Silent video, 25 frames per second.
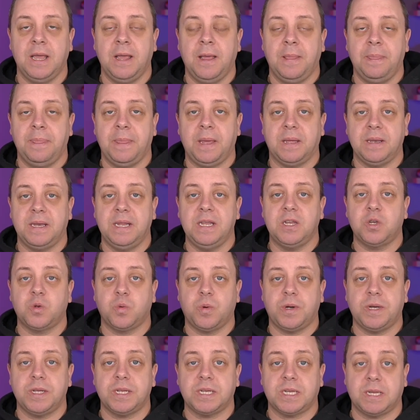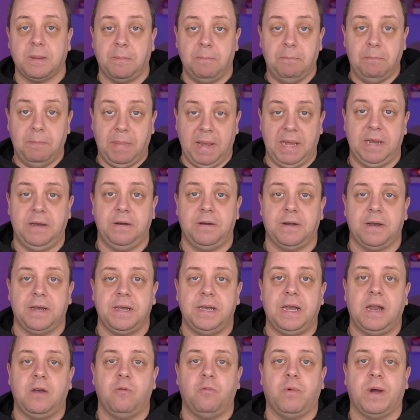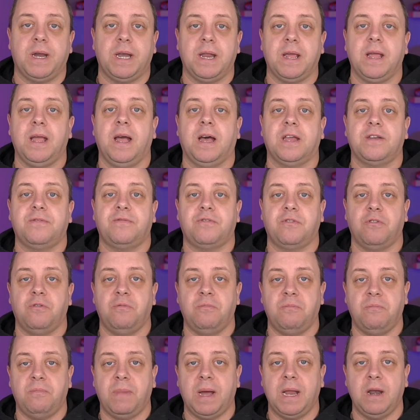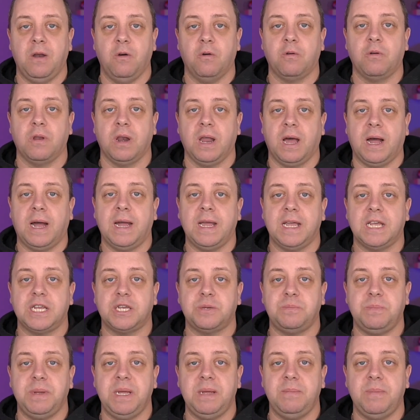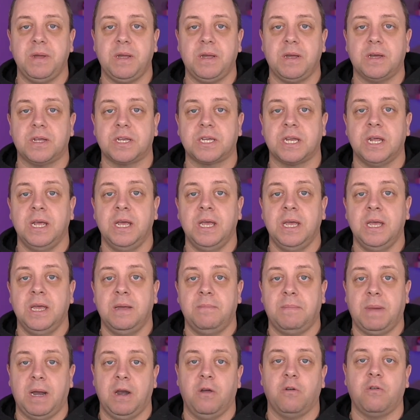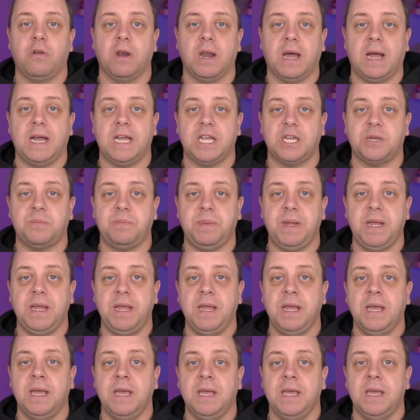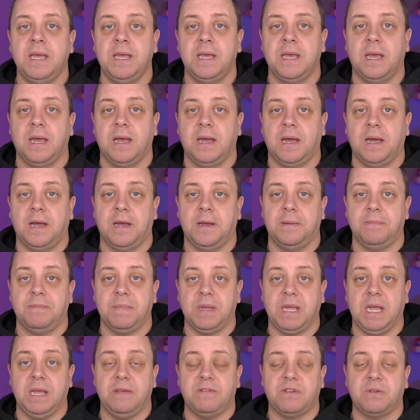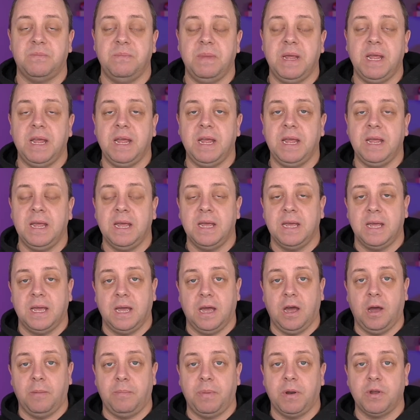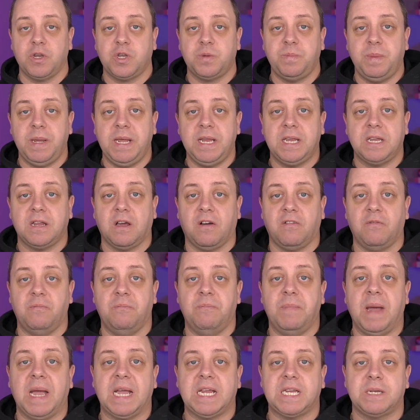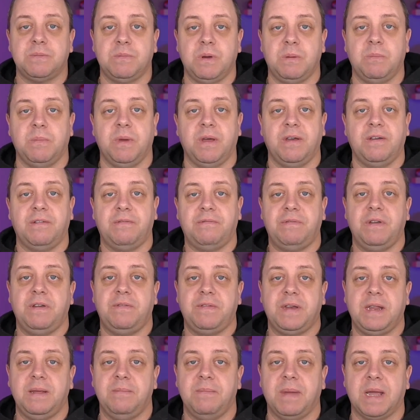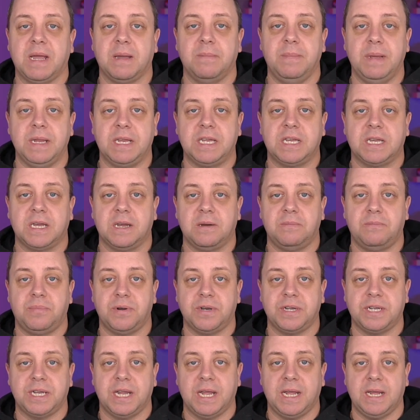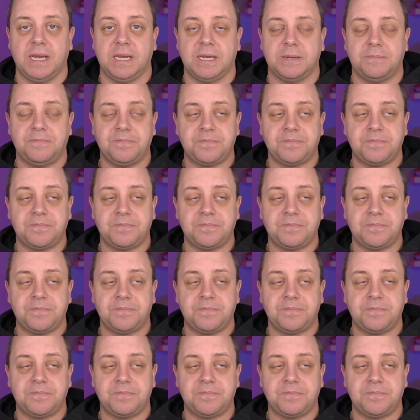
Now, this was better than what I got from my local ISP because my local ISP um, gives me upload speeds of maximum 50 megabits per second.